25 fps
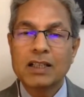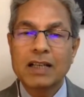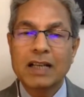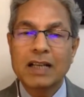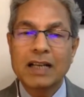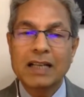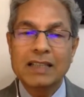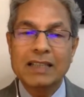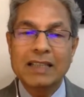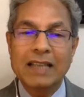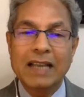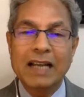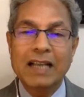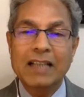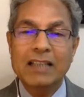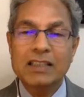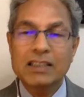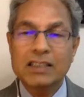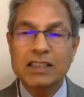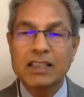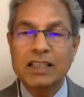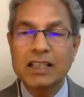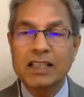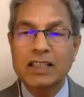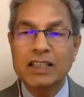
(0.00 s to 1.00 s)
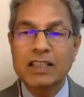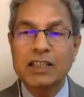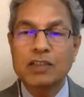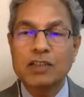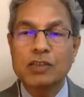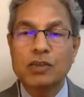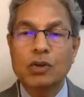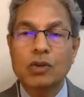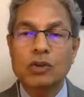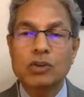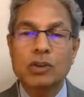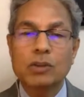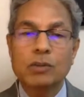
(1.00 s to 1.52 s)
And that clearly
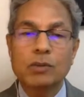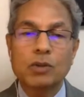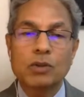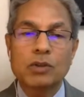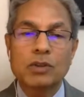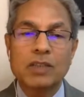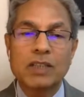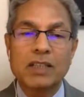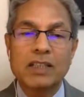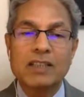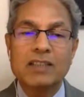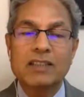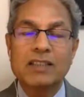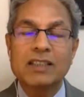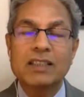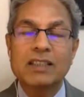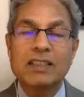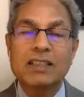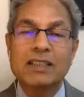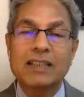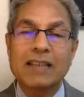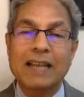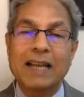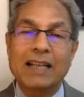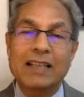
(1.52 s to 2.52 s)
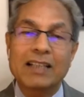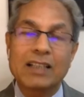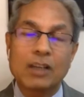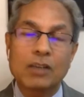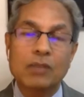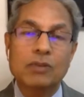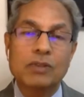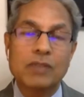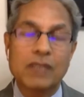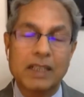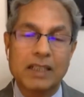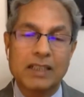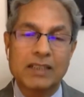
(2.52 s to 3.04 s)
talks about the recent
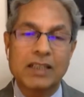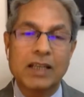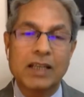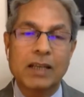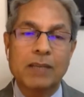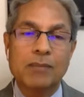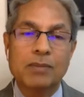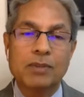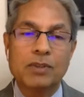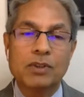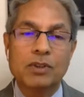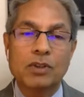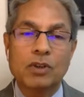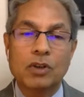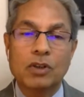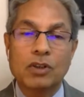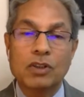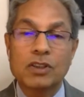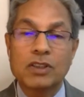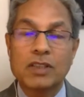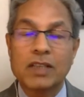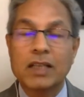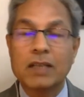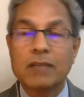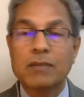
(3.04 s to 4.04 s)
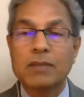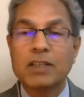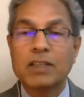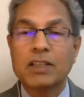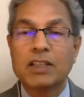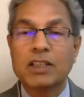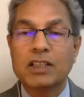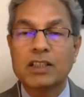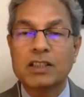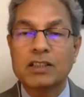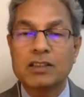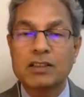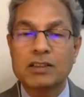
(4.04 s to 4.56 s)
crackdown that has happened on
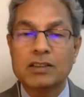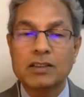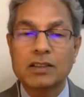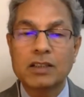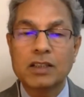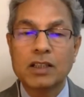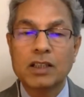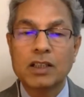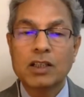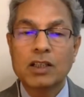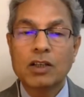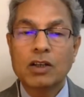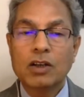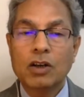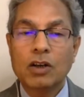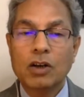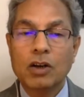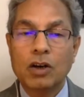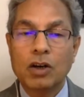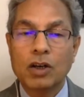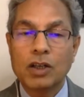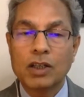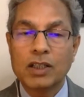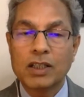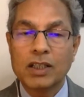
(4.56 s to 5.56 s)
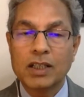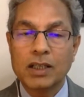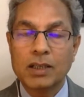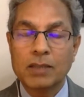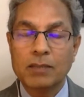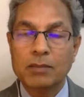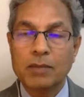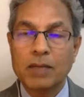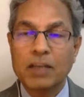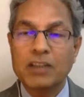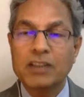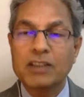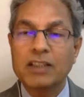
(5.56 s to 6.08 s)
celebrities, on
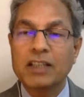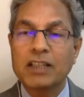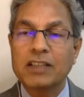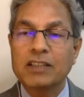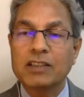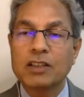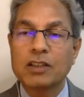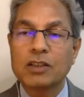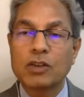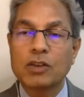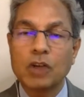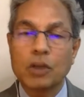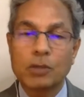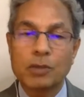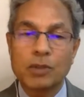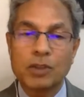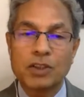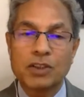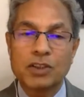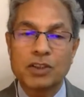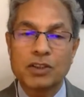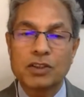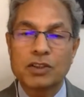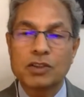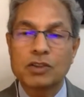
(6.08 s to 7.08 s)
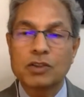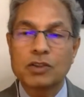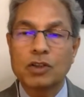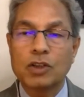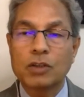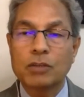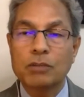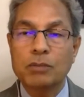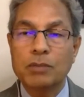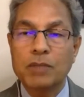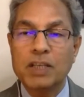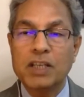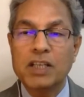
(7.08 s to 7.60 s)
multinational corporations,
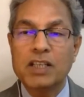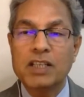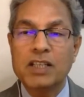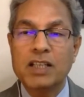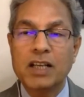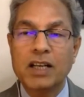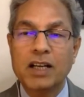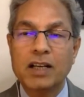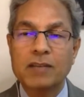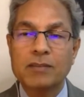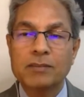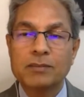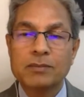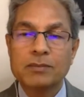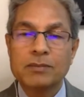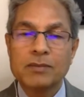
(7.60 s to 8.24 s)
on media.